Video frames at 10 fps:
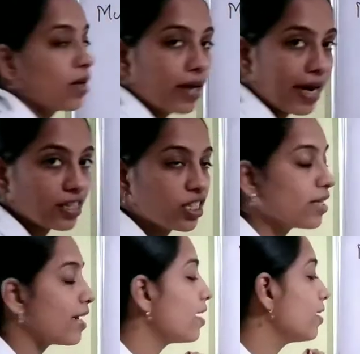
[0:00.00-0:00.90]
Right
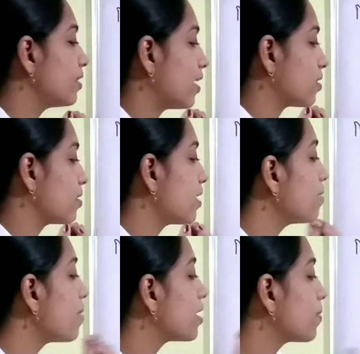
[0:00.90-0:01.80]
children? Yes,
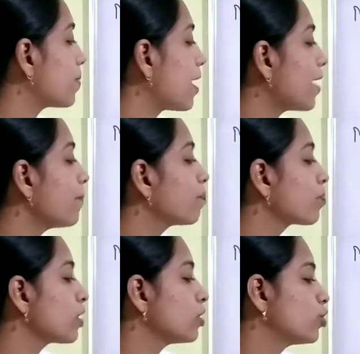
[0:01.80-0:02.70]
then multiply
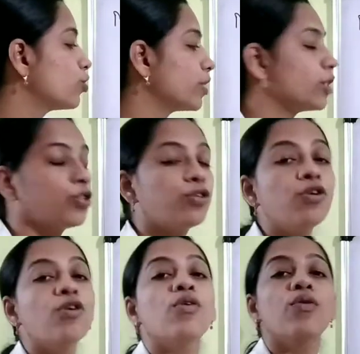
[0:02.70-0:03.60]
2
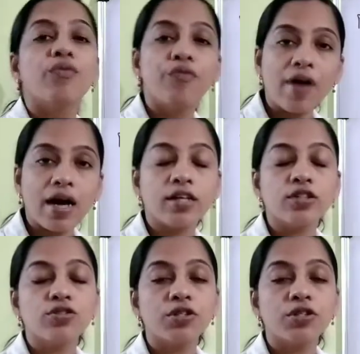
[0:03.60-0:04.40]
into 5.